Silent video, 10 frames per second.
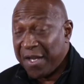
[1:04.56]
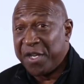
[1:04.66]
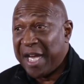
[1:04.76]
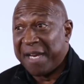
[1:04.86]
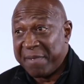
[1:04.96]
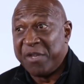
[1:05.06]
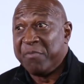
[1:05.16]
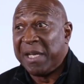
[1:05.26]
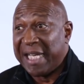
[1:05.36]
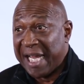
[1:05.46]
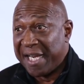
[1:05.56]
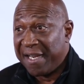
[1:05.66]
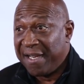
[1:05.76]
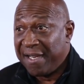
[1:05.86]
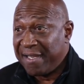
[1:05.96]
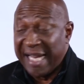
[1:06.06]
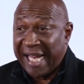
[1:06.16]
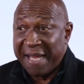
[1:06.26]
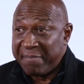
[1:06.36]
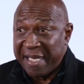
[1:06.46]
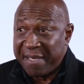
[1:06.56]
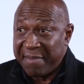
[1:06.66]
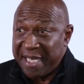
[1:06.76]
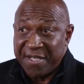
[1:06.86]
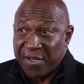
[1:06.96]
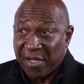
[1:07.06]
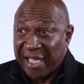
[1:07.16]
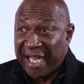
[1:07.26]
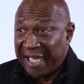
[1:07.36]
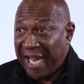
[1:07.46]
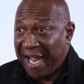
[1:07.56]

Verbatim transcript: they got to be humiliated. They can't beat him, and he's on a leg and a